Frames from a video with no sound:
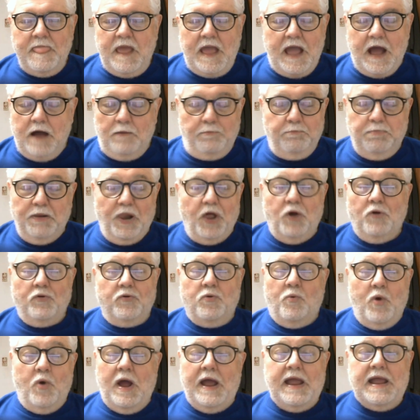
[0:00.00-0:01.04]
how blown
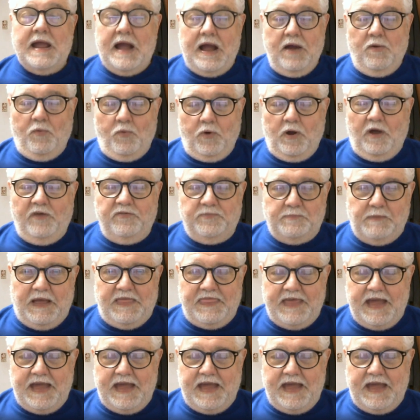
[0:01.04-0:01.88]
away I was by